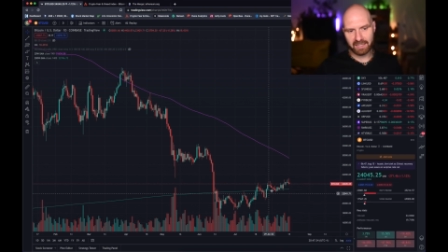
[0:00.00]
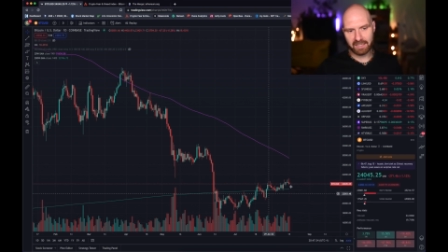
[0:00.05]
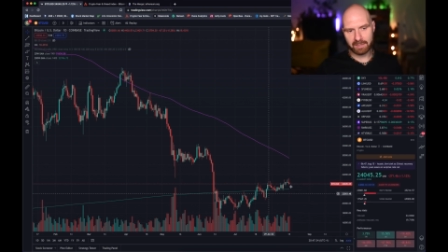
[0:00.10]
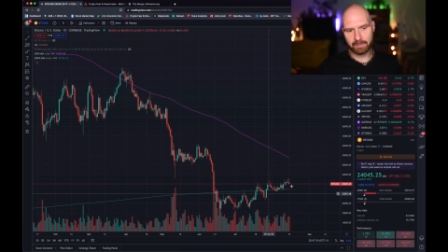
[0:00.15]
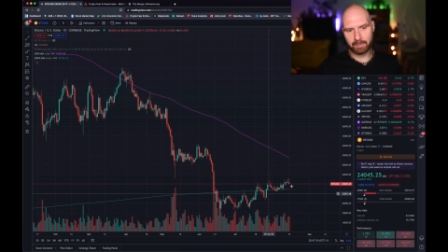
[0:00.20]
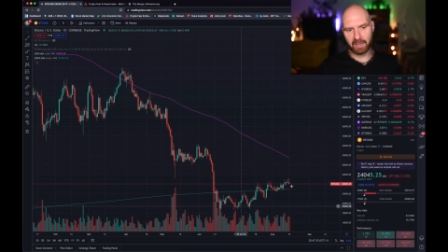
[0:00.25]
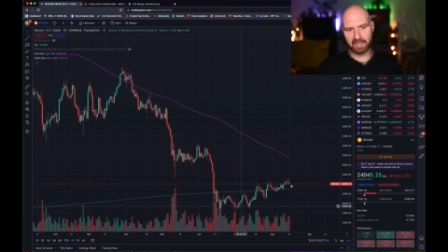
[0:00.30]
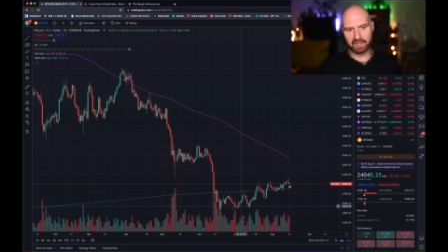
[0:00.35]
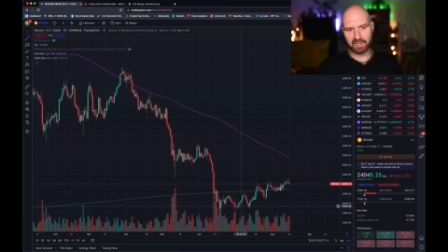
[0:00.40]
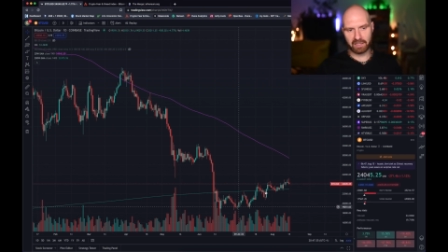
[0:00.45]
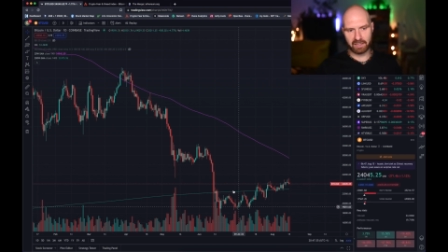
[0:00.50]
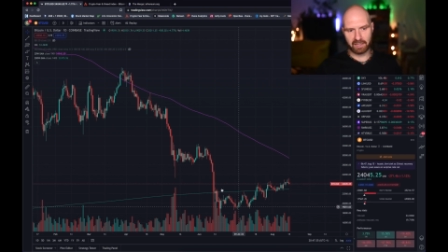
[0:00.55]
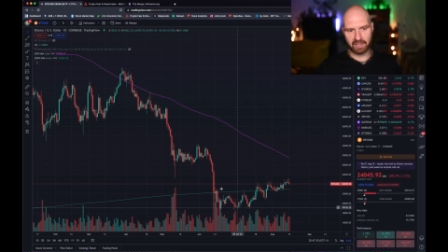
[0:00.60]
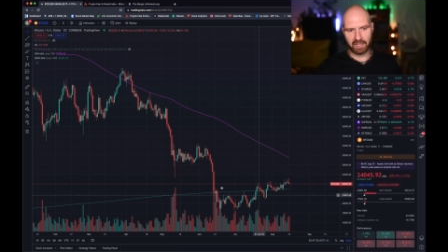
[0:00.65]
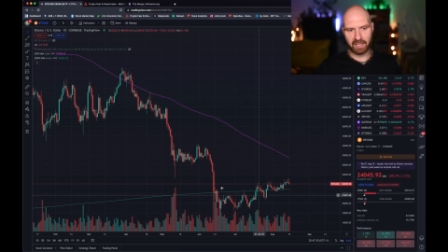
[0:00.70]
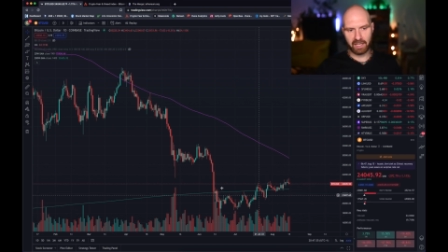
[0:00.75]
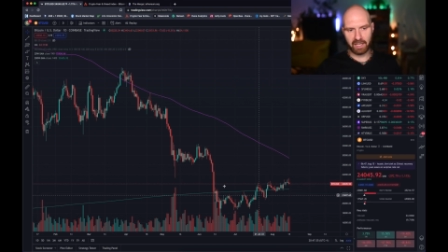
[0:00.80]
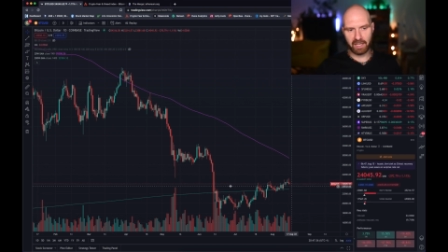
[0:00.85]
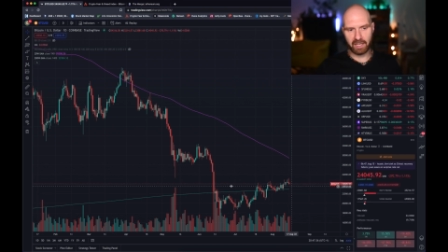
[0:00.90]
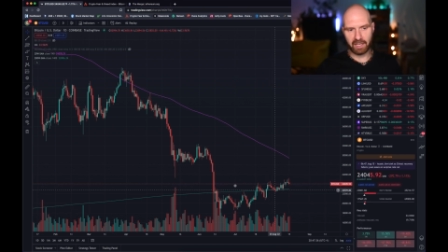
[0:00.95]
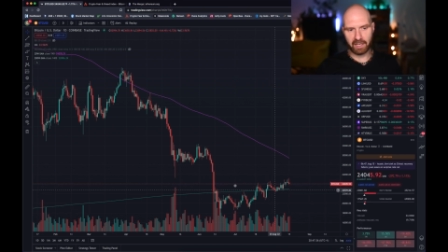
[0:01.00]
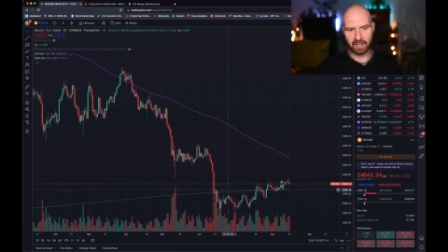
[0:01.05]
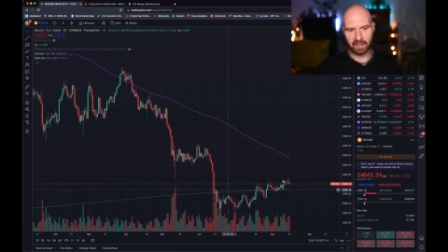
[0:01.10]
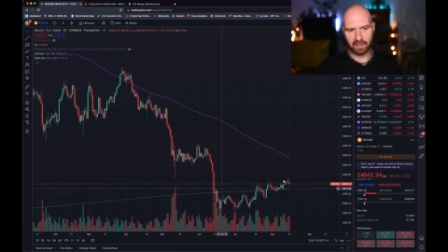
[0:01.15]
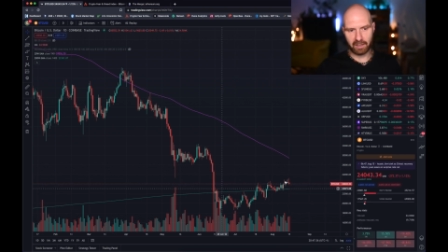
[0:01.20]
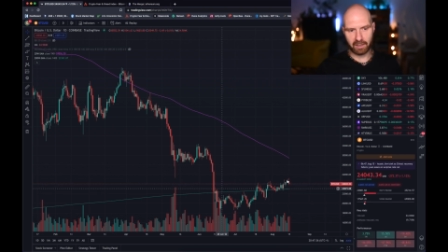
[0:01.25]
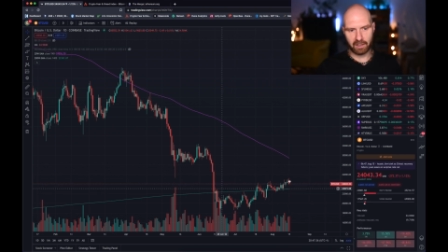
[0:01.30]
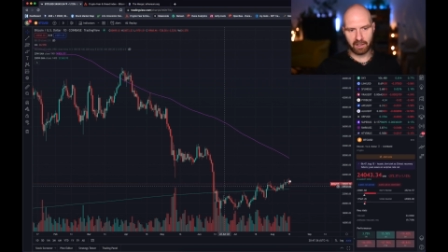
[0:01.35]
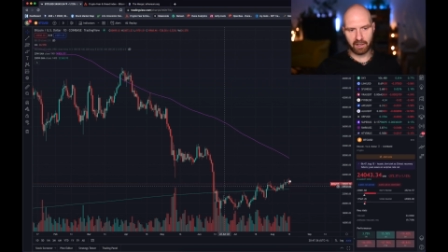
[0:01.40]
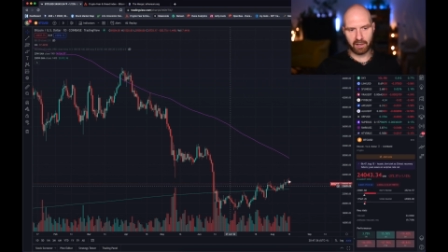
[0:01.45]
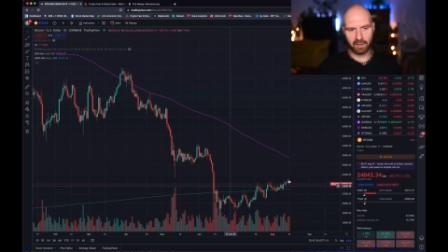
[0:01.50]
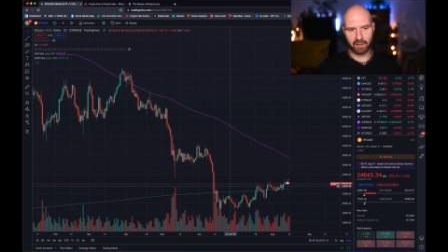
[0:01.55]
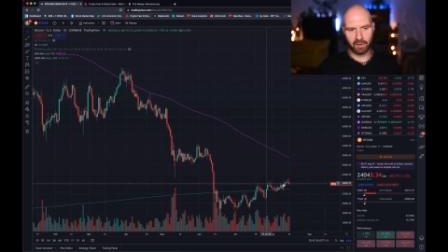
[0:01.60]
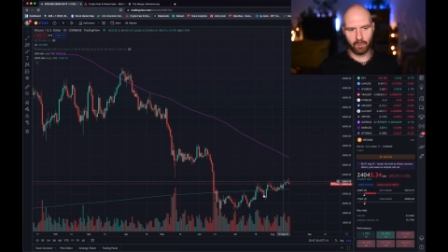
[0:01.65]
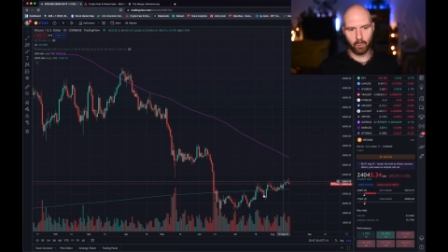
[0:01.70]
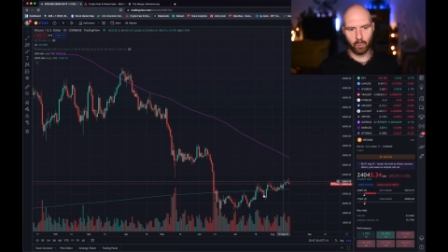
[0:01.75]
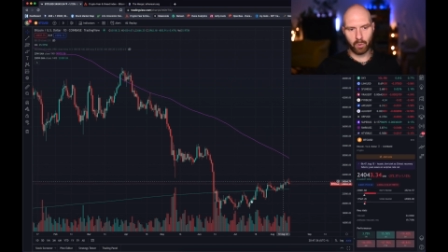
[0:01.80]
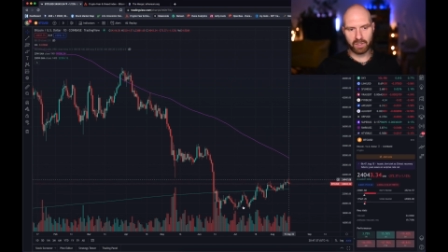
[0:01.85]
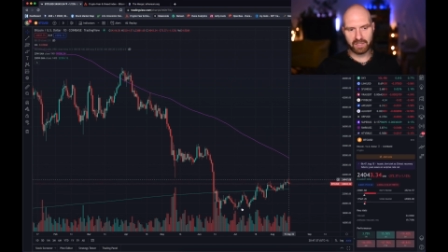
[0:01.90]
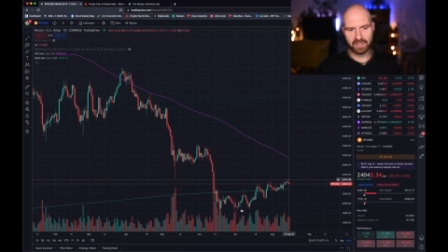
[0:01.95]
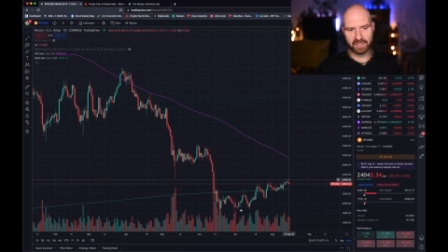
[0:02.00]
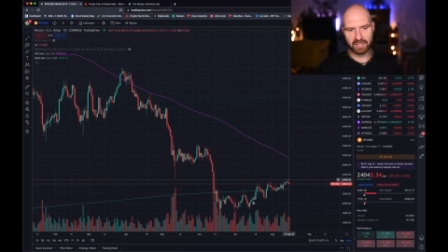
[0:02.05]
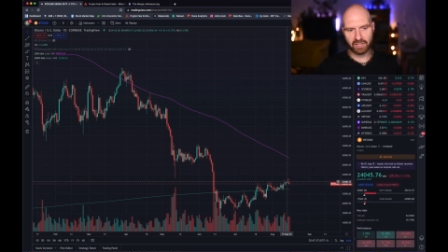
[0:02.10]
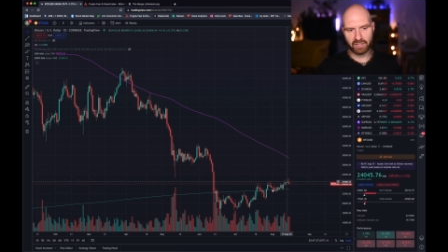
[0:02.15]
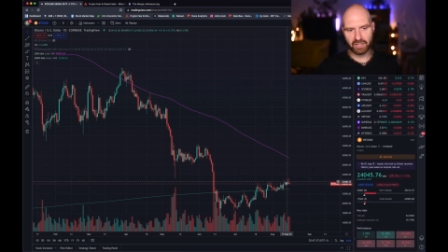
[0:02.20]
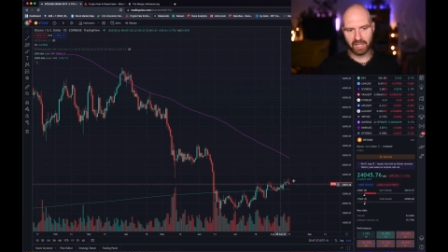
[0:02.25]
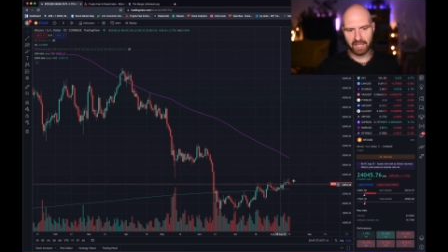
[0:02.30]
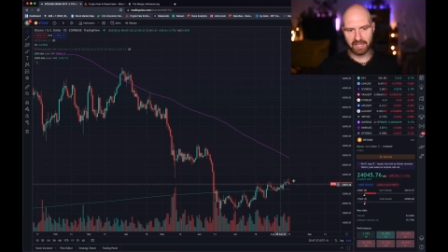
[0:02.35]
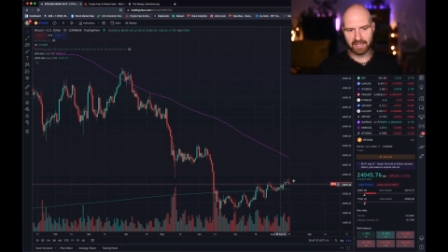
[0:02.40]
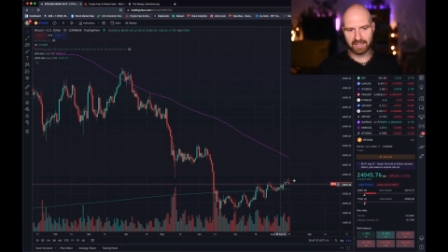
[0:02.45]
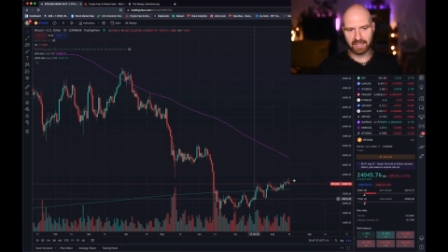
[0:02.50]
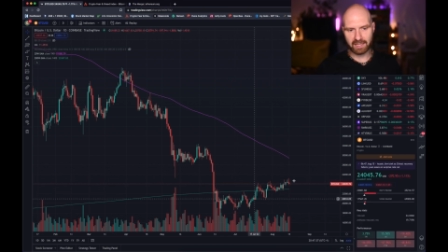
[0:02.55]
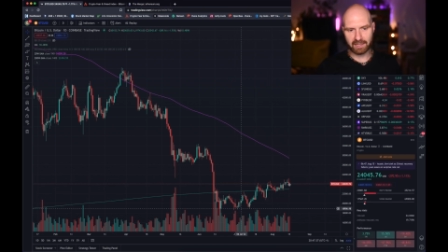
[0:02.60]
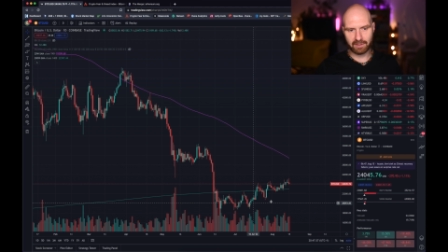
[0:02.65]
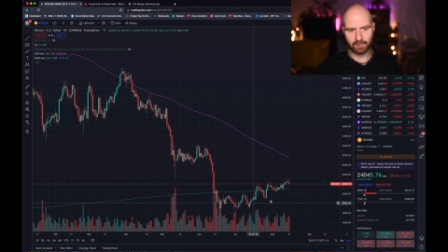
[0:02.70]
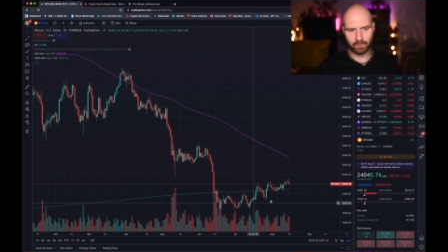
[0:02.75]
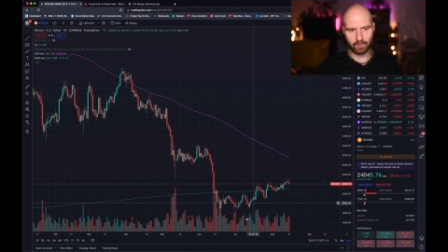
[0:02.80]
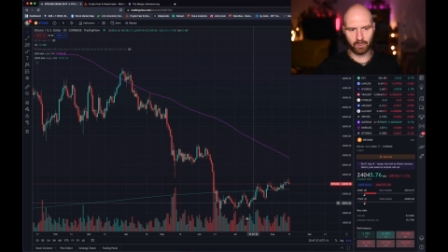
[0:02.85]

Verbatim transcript: this pattern here would suggest that,